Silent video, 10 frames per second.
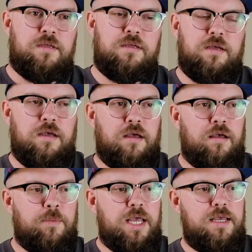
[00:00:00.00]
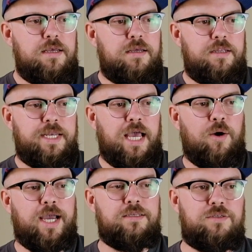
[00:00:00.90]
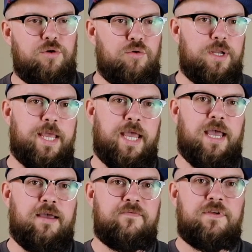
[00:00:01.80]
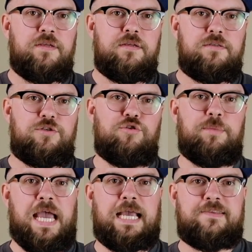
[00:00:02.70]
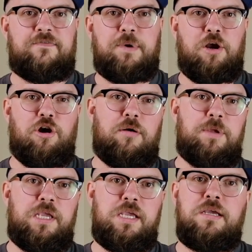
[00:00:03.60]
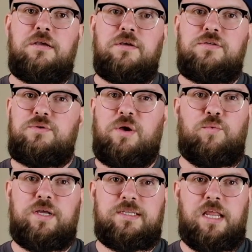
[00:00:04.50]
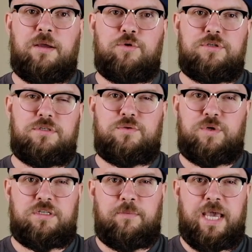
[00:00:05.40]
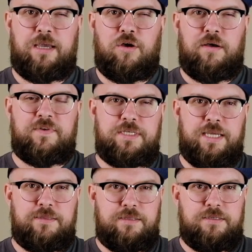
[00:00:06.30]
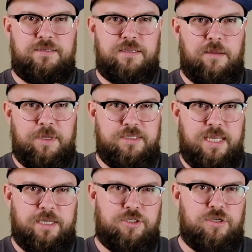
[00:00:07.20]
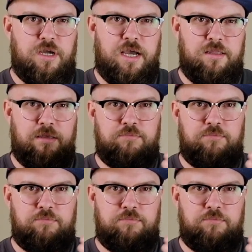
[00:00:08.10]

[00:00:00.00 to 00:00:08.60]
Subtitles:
Now I don't have 2 backs for my RB, so I wasn't able to just switch the back off and take the same exact shot